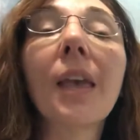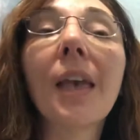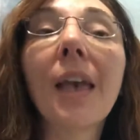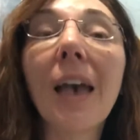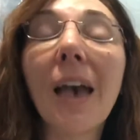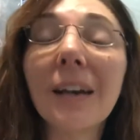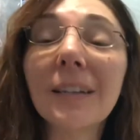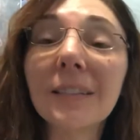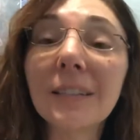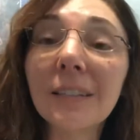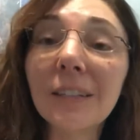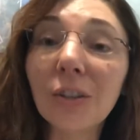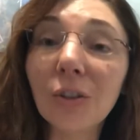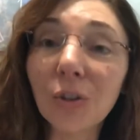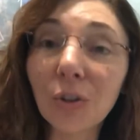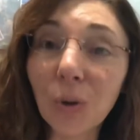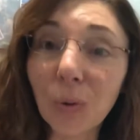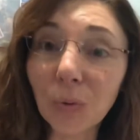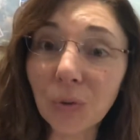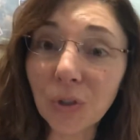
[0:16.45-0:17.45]
As the year
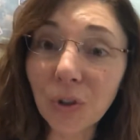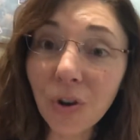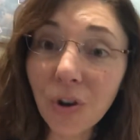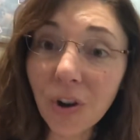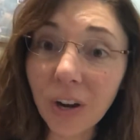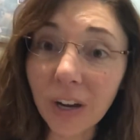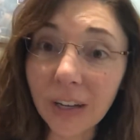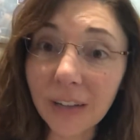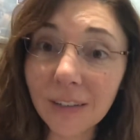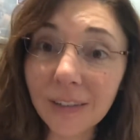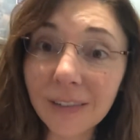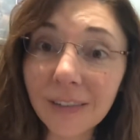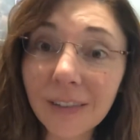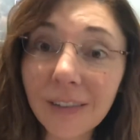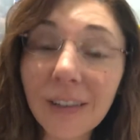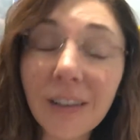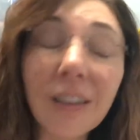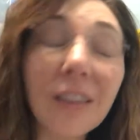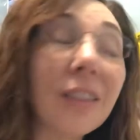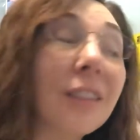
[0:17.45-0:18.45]
goes on,
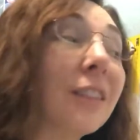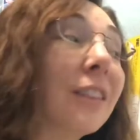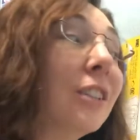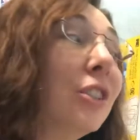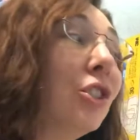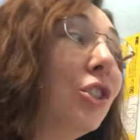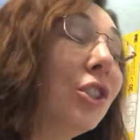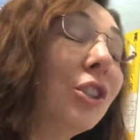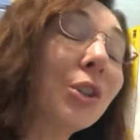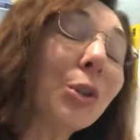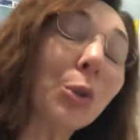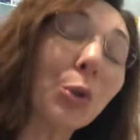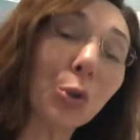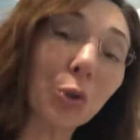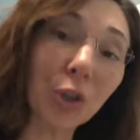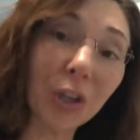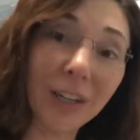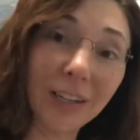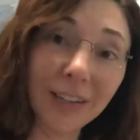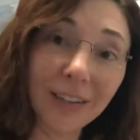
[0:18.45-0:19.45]
the
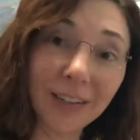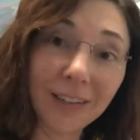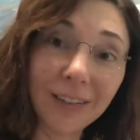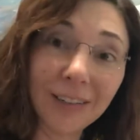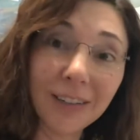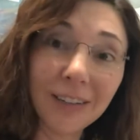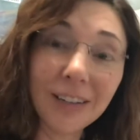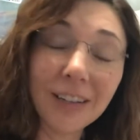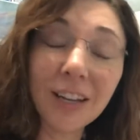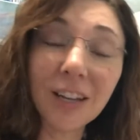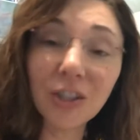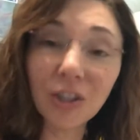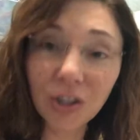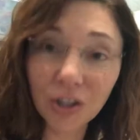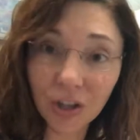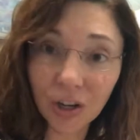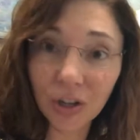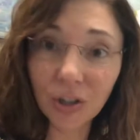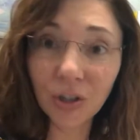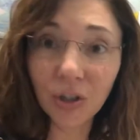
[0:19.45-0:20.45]
children can
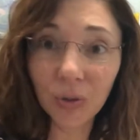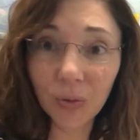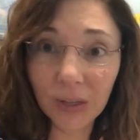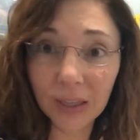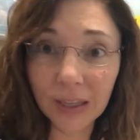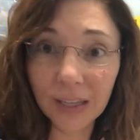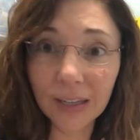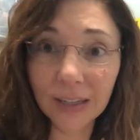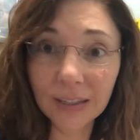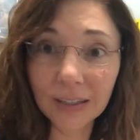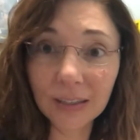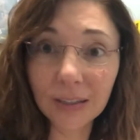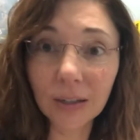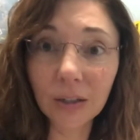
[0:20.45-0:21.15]
start doing this,